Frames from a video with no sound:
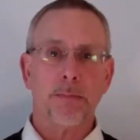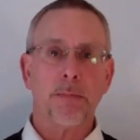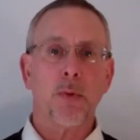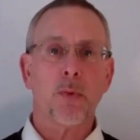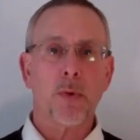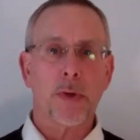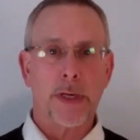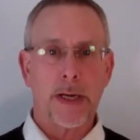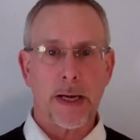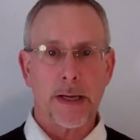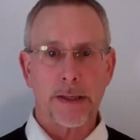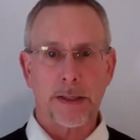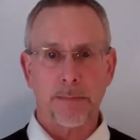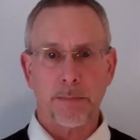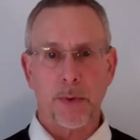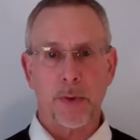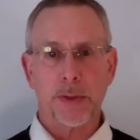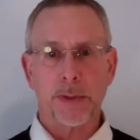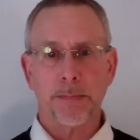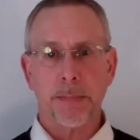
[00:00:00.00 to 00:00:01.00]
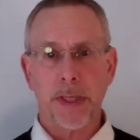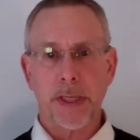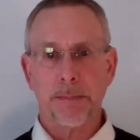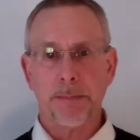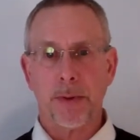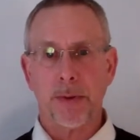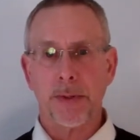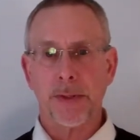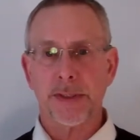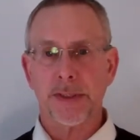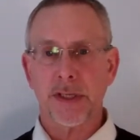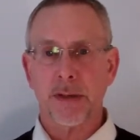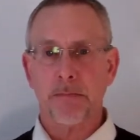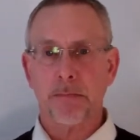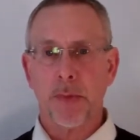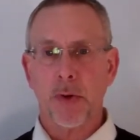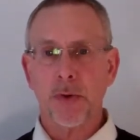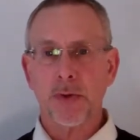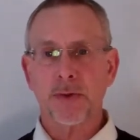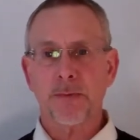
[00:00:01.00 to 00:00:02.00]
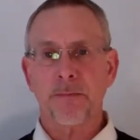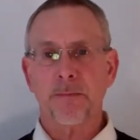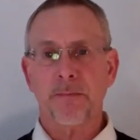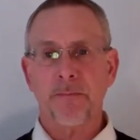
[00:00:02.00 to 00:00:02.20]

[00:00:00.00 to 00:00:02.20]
point out to most people is that most